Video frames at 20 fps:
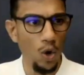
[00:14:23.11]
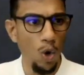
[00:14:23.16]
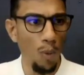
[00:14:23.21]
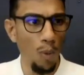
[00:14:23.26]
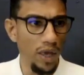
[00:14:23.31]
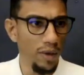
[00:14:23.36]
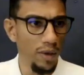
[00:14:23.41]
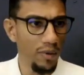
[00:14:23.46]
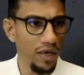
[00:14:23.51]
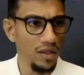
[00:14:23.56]

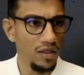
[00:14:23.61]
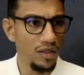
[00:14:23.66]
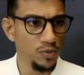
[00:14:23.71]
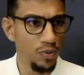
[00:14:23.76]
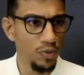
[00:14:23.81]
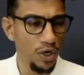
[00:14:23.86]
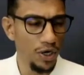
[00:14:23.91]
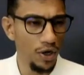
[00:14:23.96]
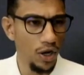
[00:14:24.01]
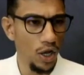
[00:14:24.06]
or maybe
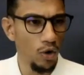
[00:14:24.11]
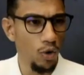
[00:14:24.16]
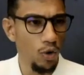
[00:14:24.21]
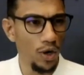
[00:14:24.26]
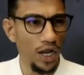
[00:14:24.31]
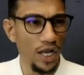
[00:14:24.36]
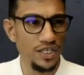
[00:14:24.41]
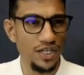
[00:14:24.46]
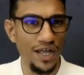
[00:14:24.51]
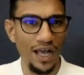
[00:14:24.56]
this particular
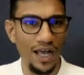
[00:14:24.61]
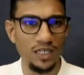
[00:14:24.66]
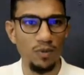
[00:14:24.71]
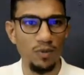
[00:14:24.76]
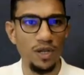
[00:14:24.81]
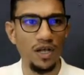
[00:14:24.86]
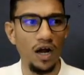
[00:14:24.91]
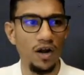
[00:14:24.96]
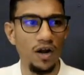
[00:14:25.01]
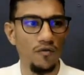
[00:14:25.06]
quotation has
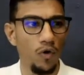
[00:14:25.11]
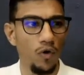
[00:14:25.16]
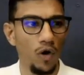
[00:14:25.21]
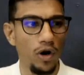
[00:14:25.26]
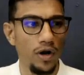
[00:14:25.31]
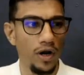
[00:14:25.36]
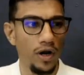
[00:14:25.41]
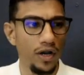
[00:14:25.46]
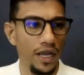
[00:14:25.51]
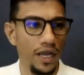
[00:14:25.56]
been
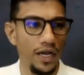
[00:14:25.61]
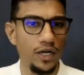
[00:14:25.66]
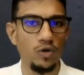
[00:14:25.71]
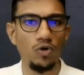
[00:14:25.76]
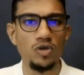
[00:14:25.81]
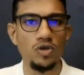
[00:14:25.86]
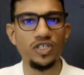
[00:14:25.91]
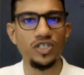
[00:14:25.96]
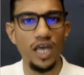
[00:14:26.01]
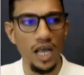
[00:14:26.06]
converted
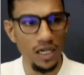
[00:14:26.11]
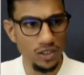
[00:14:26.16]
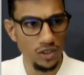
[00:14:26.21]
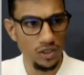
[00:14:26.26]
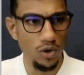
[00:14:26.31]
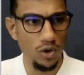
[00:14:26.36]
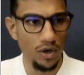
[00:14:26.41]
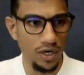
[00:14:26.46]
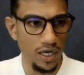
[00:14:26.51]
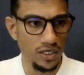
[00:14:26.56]
into a
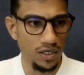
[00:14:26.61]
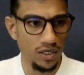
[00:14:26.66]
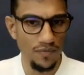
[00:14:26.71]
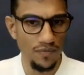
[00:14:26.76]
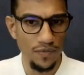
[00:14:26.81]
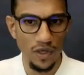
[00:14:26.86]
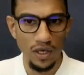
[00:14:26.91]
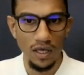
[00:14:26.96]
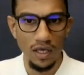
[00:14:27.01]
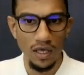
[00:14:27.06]
sales quotation.